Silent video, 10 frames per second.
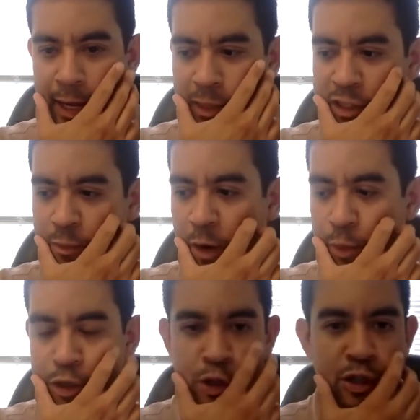And the
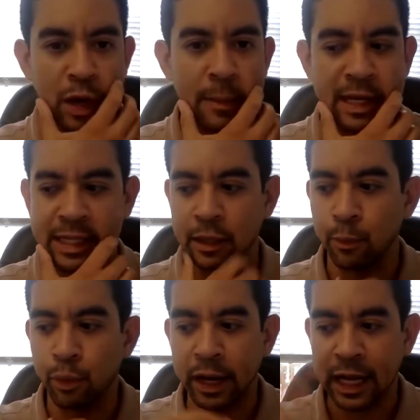SmartBridge, you described it as like
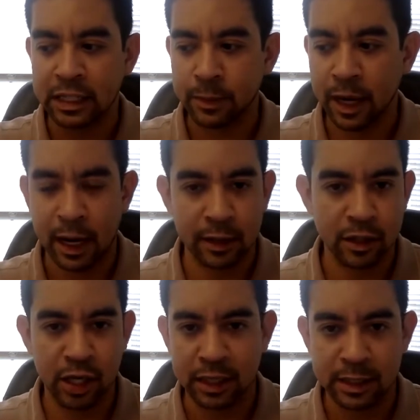the brains
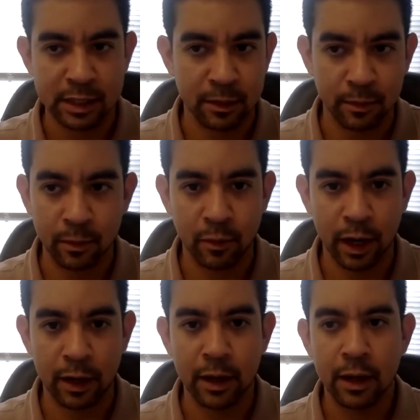behind the shade system,
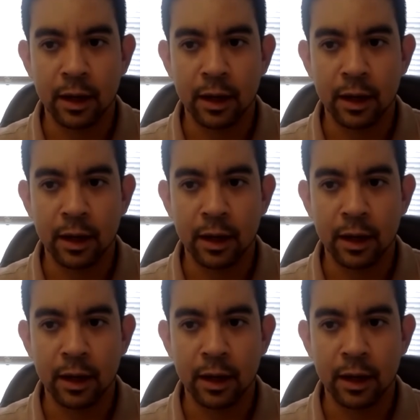right?